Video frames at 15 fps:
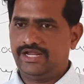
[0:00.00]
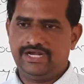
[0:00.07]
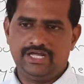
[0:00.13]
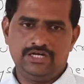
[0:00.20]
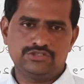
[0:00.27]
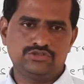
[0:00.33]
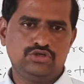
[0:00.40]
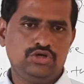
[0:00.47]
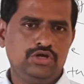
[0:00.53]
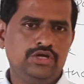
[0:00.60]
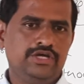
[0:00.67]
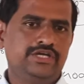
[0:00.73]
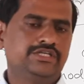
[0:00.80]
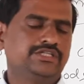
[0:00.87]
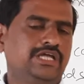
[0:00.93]
and
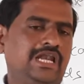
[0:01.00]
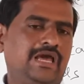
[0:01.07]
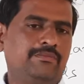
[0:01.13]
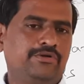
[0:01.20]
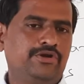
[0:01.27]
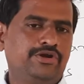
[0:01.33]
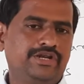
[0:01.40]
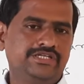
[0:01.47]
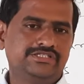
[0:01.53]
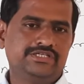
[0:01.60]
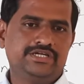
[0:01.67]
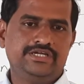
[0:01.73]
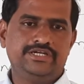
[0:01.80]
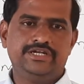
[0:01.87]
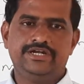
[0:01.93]
also in the laboratories,
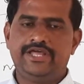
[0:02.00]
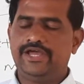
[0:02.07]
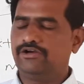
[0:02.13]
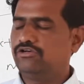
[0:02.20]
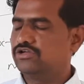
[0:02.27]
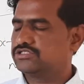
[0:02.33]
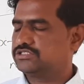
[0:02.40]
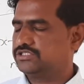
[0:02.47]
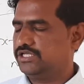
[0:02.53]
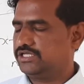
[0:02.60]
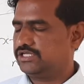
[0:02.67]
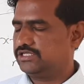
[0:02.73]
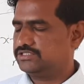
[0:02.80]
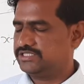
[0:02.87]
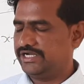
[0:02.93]
in the
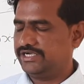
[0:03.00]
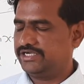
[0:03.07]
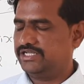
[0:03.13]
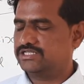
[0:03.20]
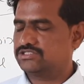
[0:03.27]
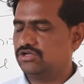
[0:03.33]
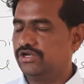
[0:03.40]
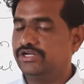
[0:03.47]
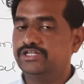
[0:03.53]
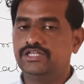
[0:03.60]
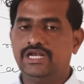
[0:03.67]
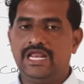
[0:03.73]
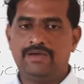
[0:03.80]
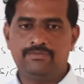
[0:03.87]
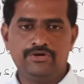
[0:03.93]
diagnostic centers or in the
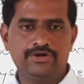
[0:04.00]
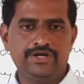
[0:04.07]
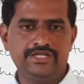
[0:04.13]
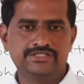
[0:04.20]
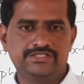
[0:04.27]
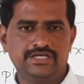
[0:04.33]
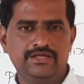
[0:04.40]
laboratories,